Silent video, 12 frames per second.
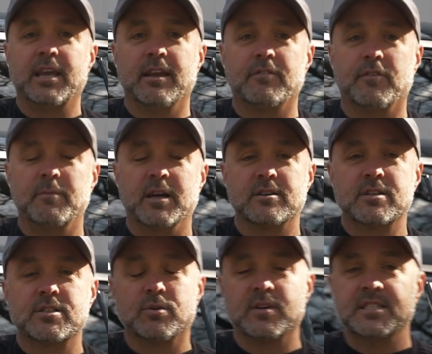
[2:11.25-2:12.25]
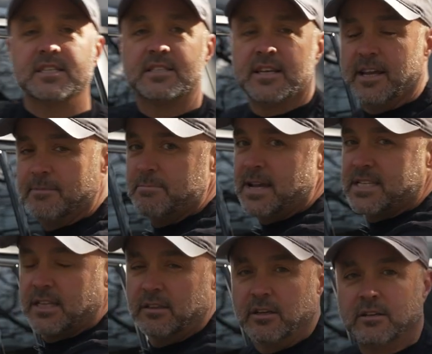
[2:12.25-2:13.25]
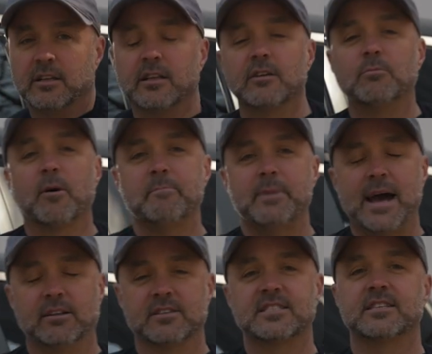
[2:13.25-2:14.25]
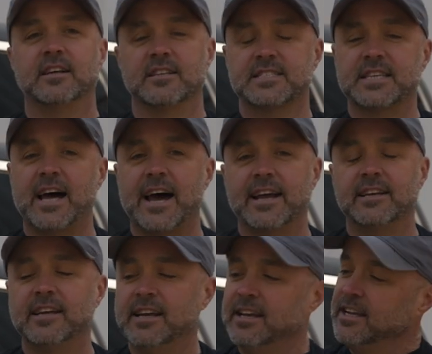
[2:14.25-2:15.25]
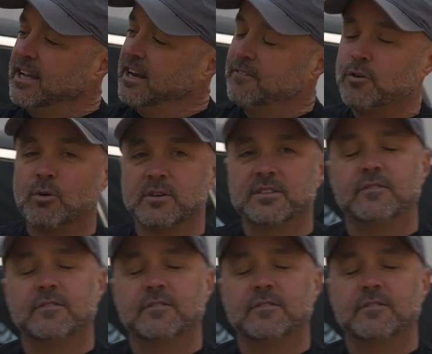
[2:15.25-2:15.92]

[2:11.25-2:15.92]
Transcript: in from other sources, it makes it look a little more balanced on the side. And of course,